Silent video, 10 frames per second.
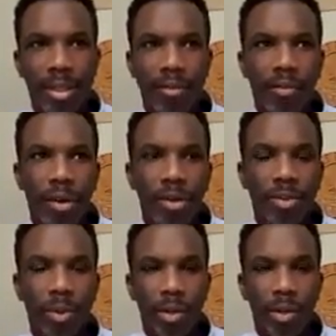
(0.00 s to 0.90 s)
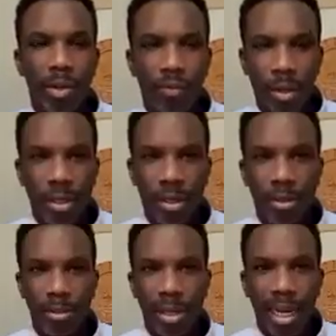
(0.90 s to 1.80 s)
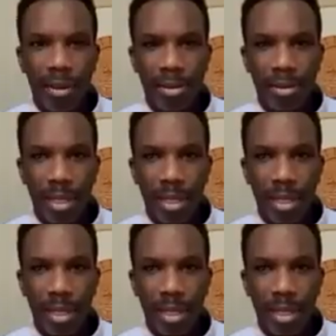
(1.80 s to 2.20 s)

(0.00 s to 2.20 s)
like focus on what you're focusing on, but allow them to be